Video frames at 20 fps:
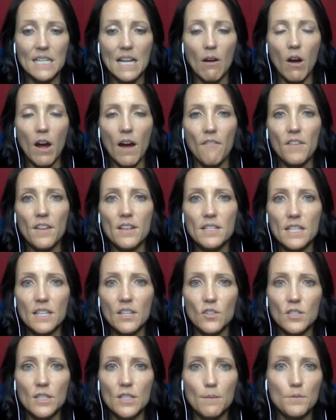Now, obviously,
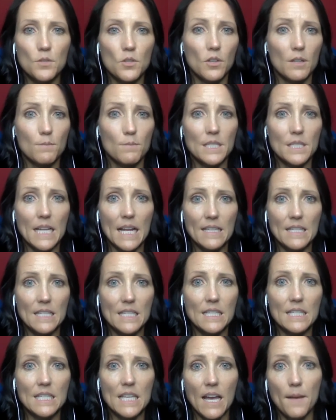there's some
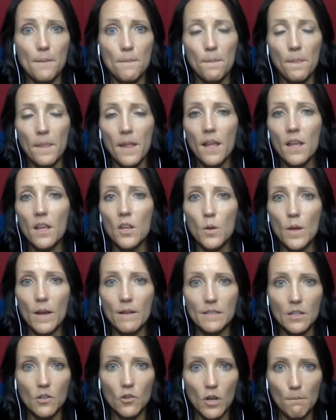circumstances that you have
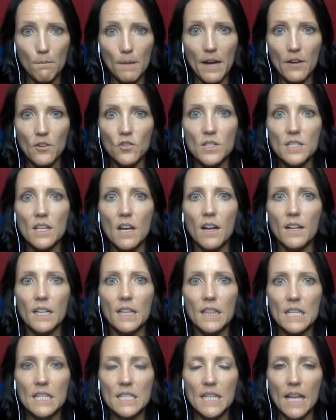to create boundaries on
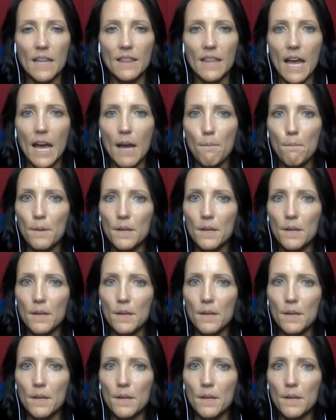and things like that.